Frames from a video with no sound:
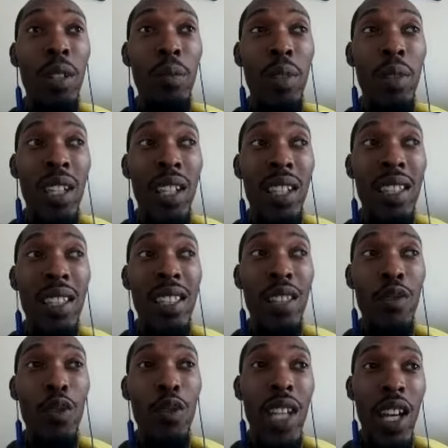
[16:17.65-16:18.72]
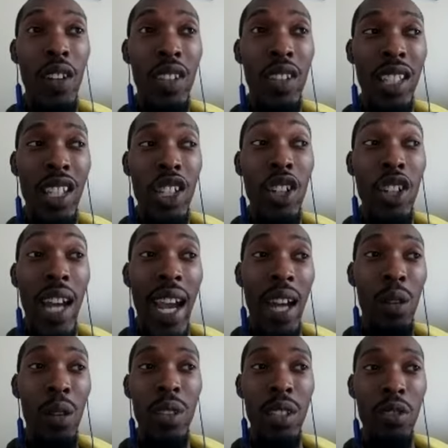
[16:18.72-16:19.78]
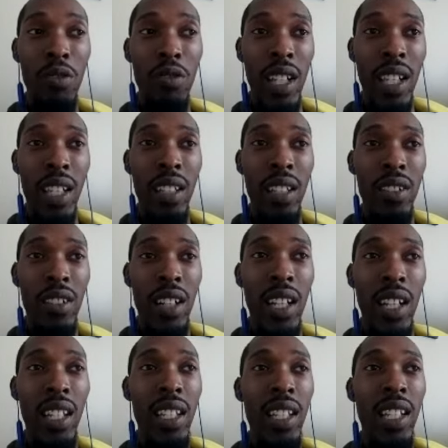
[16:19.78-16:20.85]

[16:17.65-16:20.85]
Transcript: Because if you calculate your hourly rate, right,